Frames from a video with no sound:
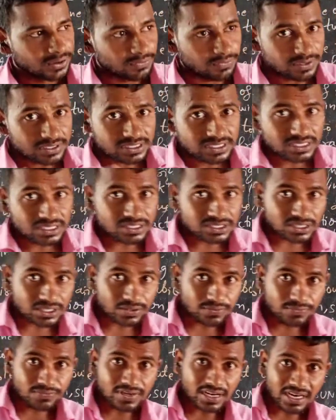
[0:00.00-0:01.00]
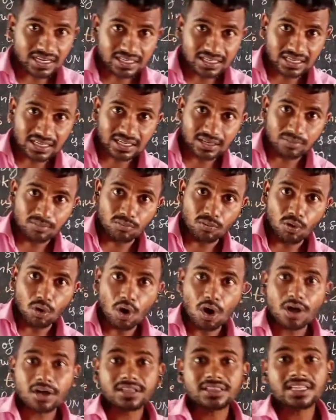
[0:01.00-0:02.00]
which is refracting
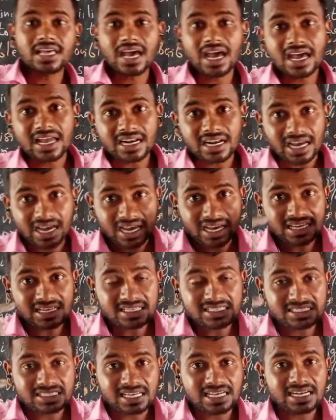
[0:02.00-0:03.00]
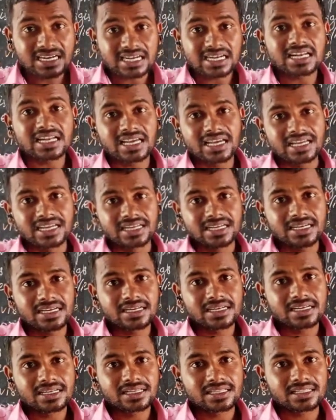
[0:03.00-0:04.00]
more than eyesight
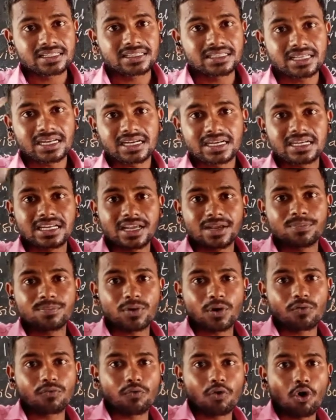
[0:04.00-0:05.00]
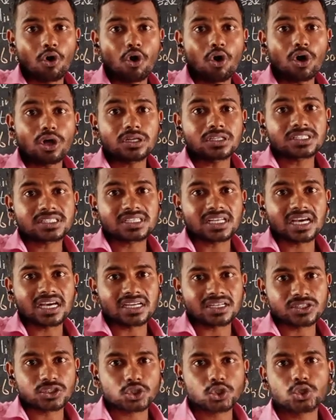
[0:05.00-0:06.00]
line, that type of all
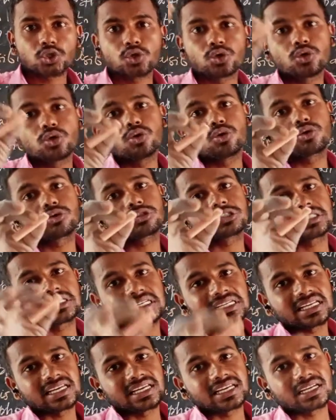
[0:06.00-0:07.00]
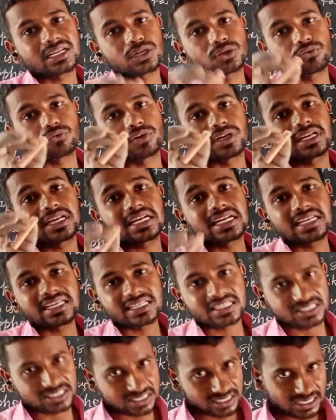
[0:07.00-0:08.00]
stars looks like
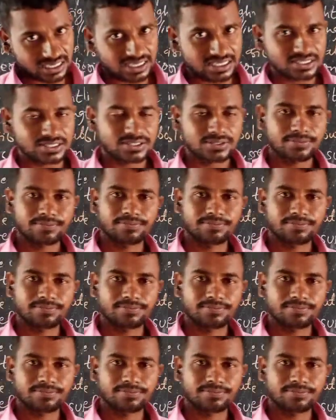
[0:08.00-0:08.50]
twinkling stars.